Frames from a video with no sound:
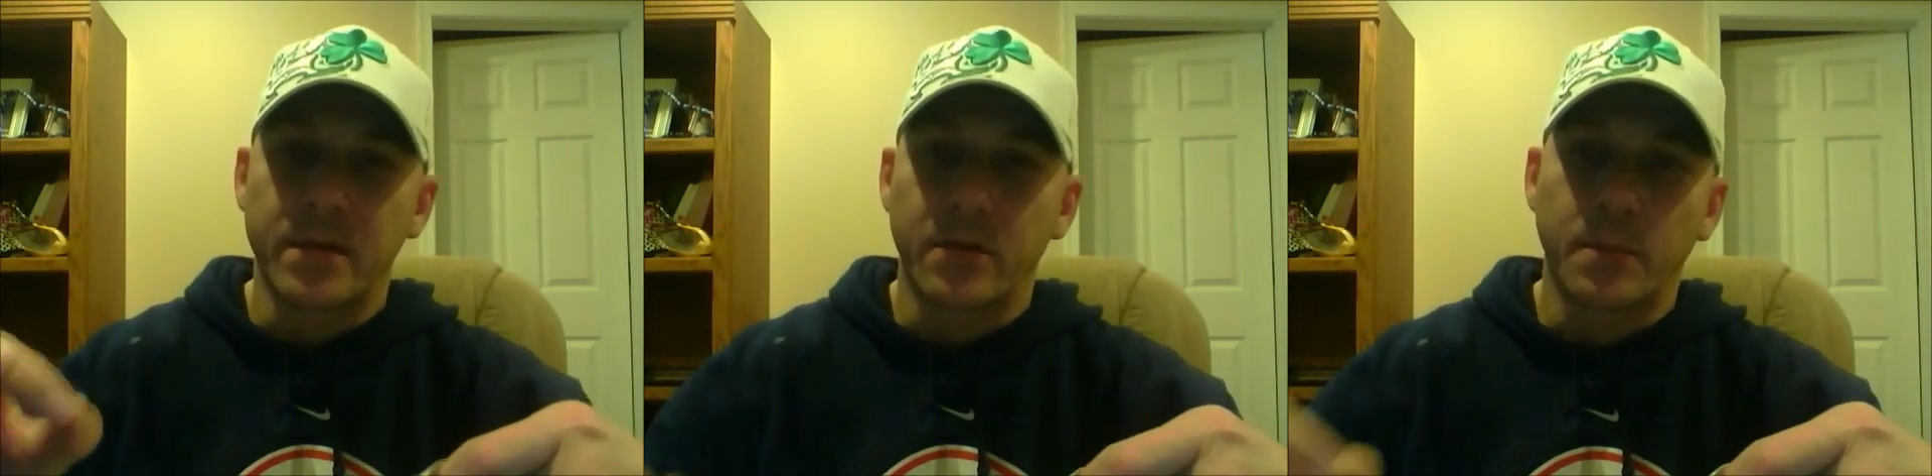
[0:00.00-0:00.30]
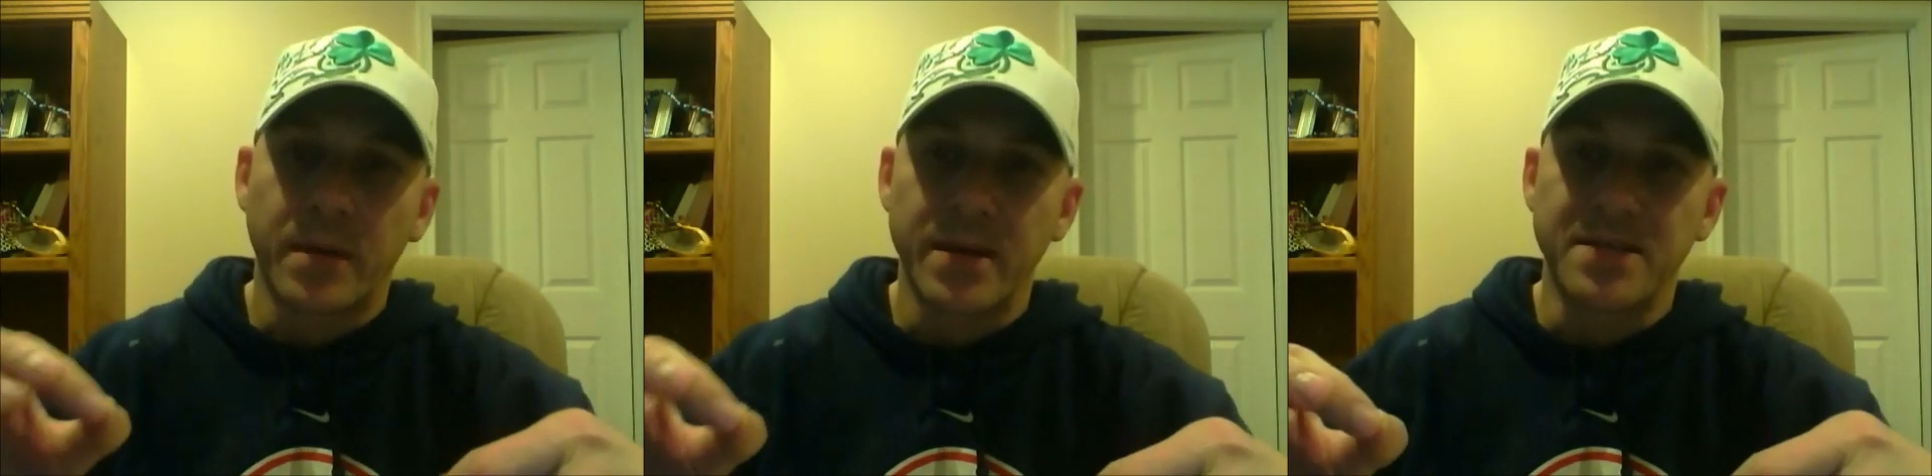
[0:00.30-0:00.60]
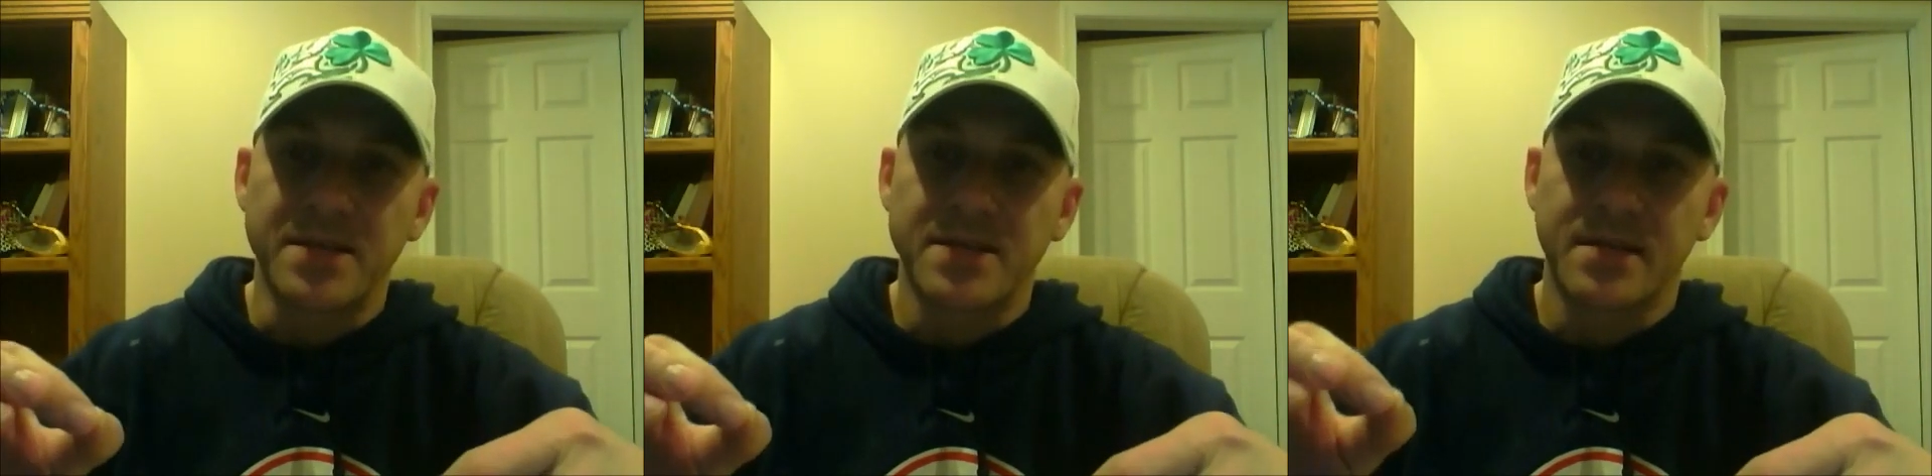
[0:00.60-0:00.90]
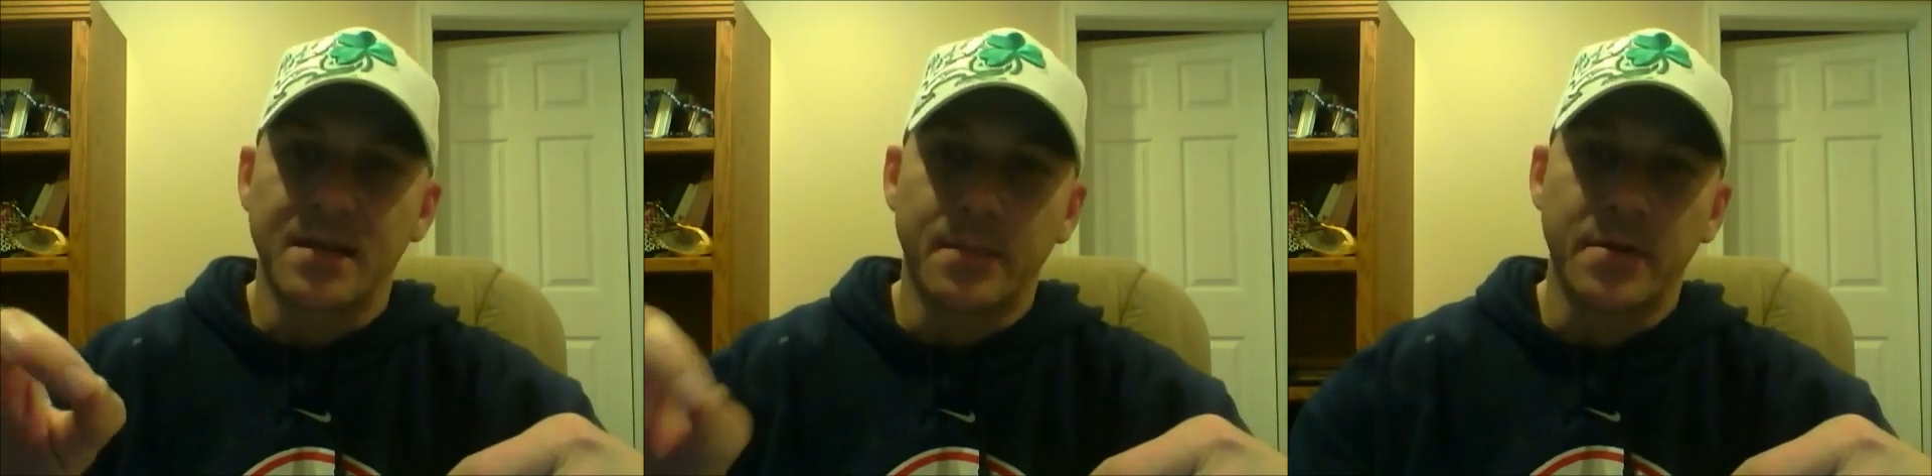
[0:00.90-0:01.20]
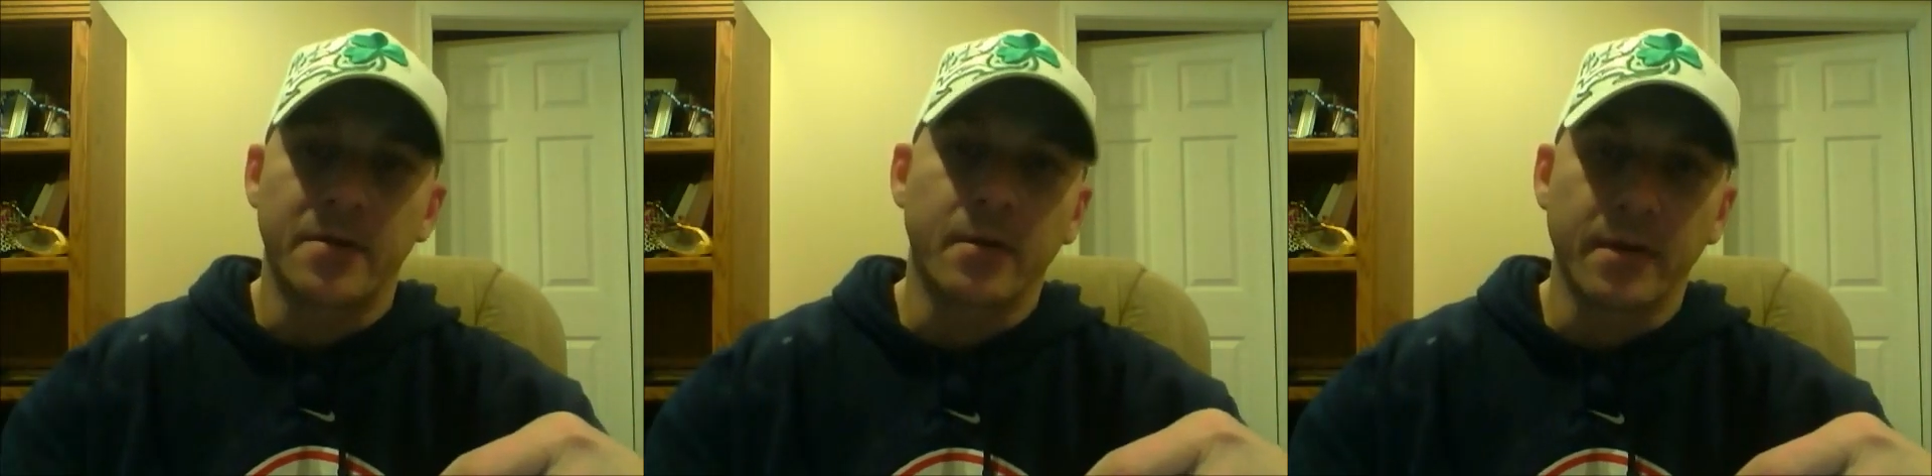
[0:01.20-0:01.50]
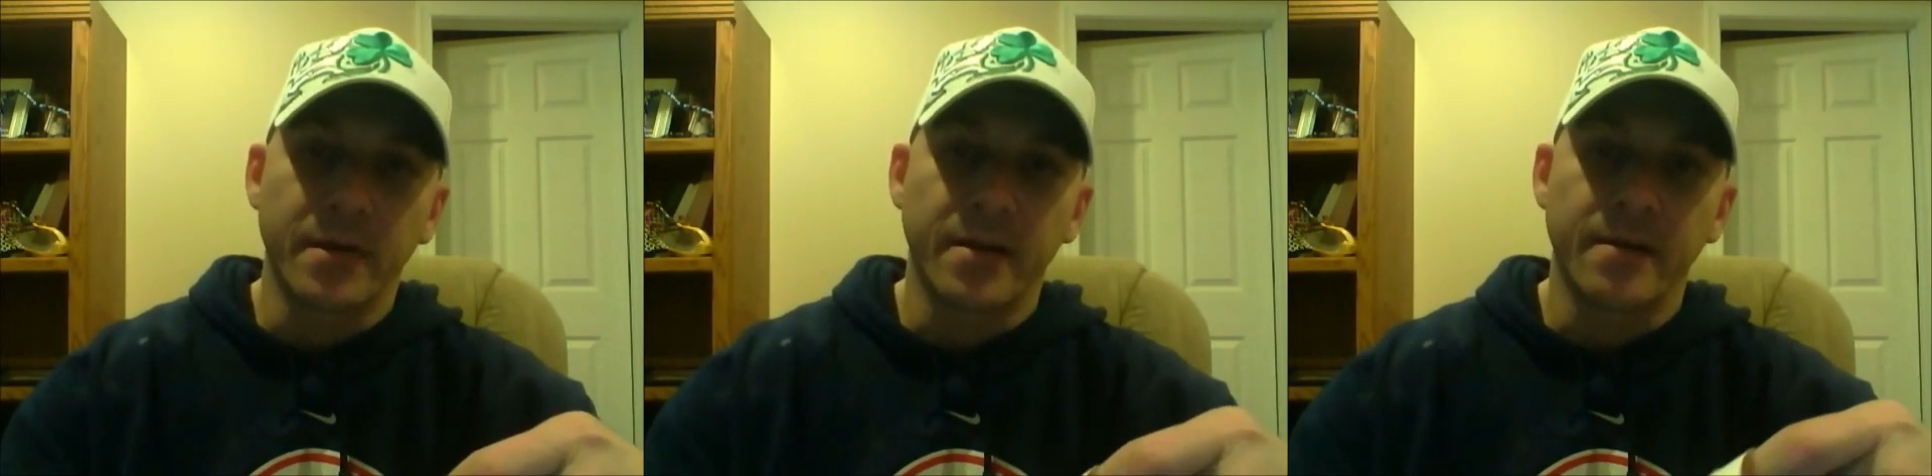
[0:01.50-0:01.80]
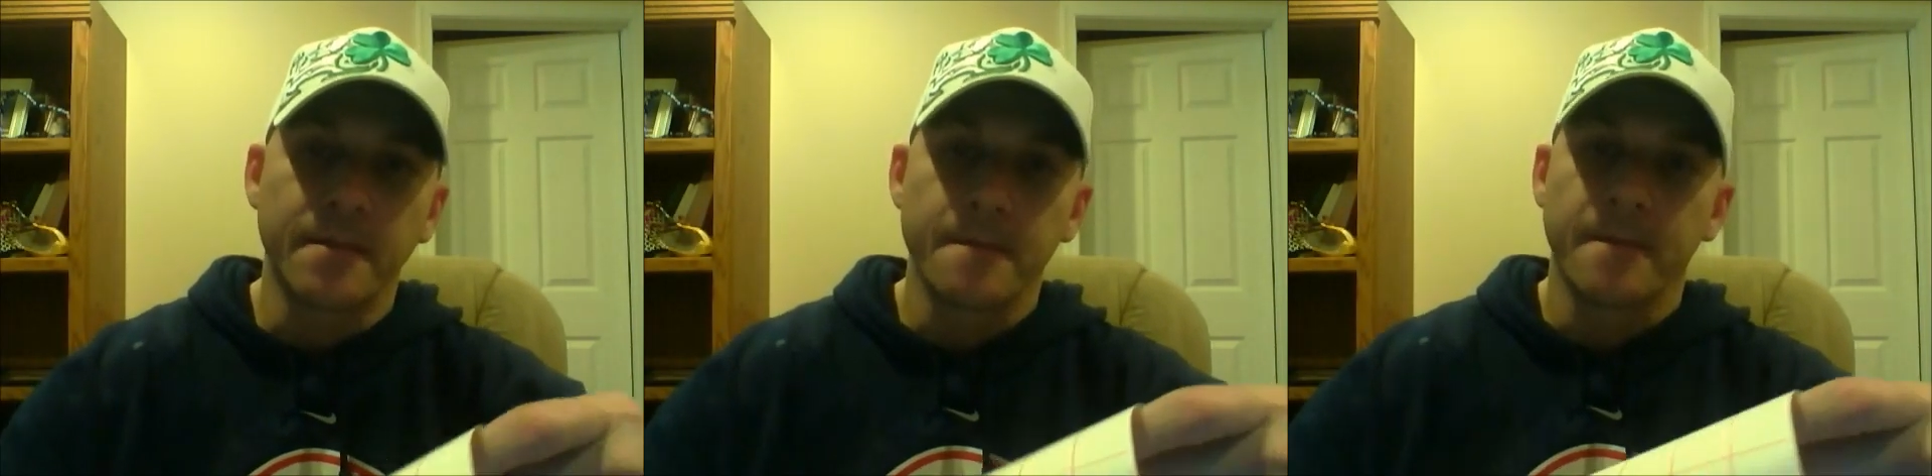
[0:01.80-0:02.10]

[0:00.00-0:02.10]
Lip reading: little piece and put it on there,